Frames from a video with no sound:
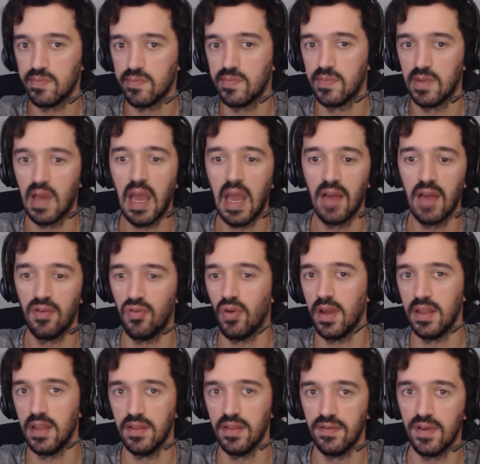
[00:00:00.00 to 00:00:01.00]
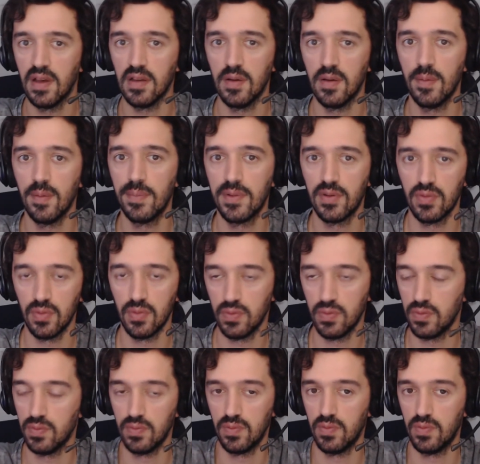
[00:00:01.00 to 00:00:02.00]
halfway developed
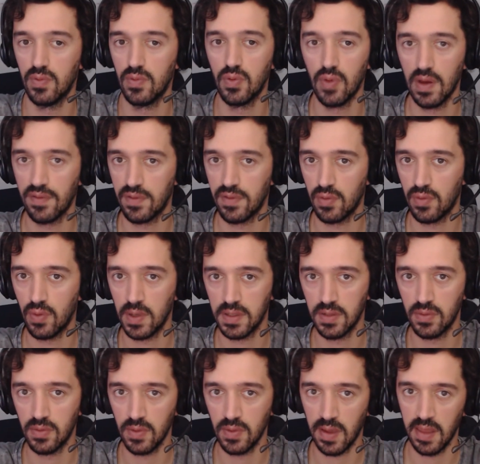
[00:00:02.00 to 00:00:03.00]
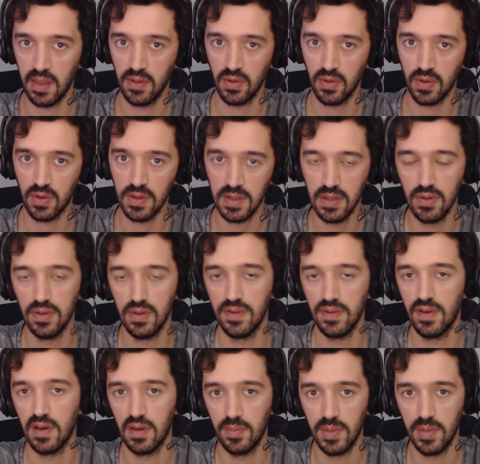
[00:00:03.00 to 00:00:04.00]
to whoever wanted to get it to continue
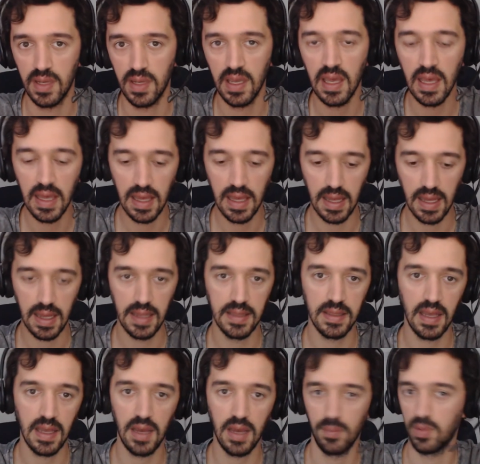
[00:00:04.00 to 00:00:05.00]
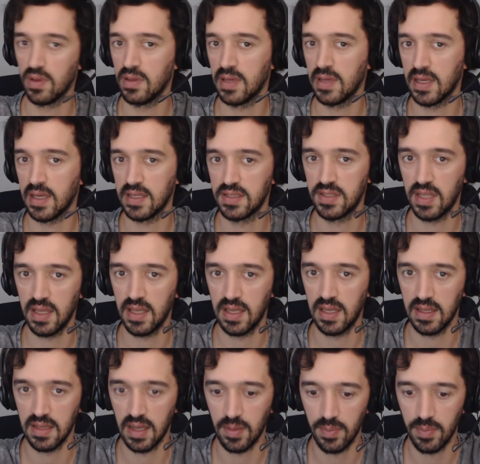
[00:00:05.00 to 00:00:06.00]
developing, and Apple has
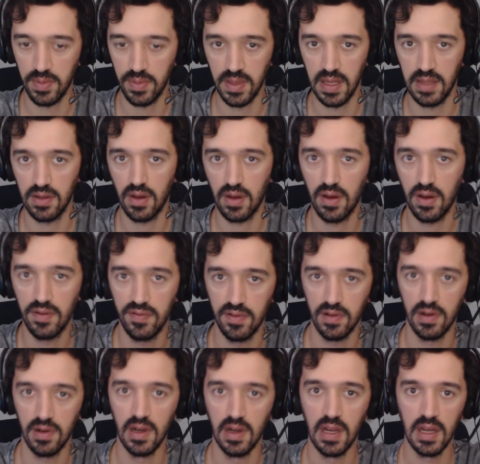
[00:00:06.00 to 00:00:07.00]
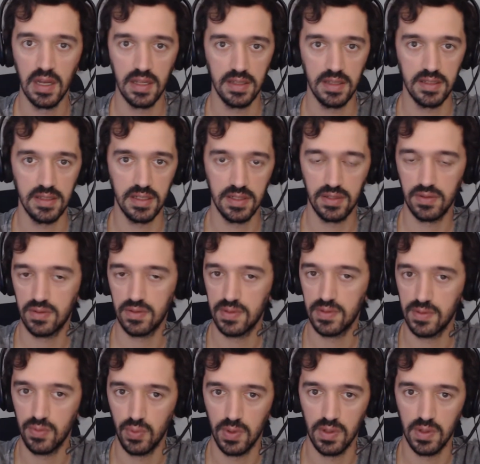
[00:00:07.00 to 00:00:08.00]
taken up that offer.
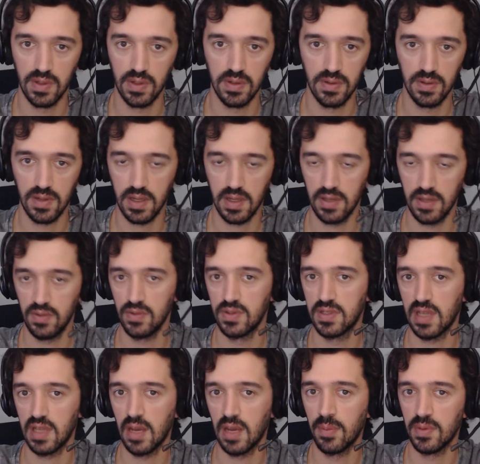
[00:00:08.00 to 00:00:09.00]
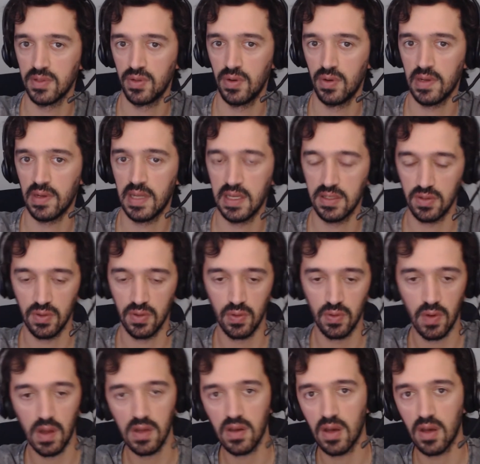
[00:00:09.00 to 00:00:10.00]
This will reduce Apple's reliance on
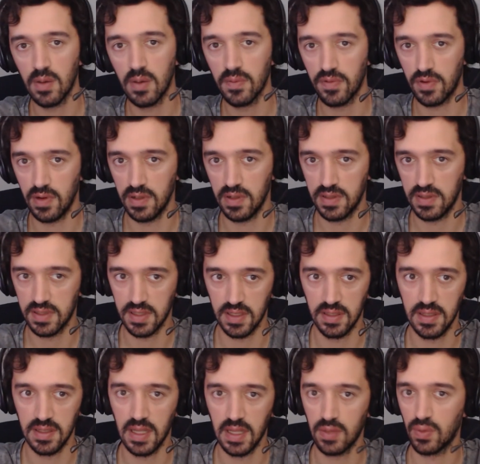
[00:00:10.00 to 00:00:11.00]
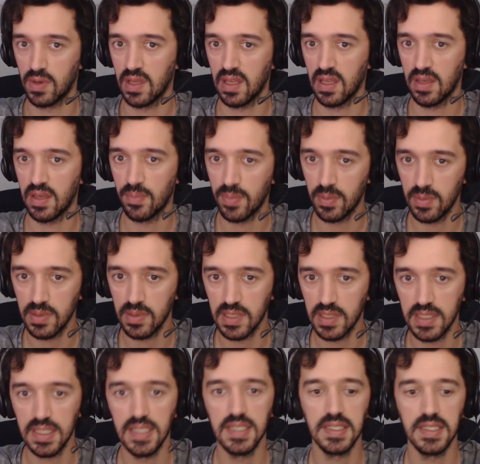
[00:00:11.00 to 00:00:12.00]
Qualcomm for its networking
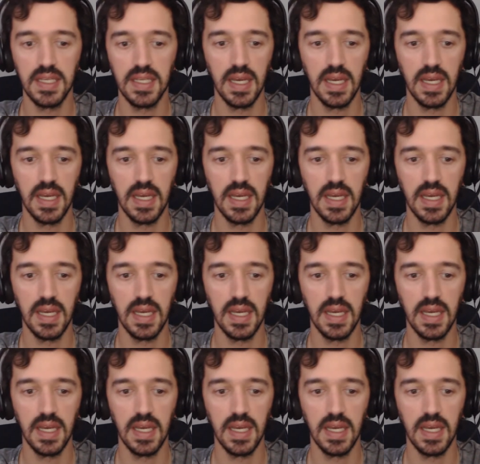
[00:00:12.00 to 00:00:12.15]
capabilities,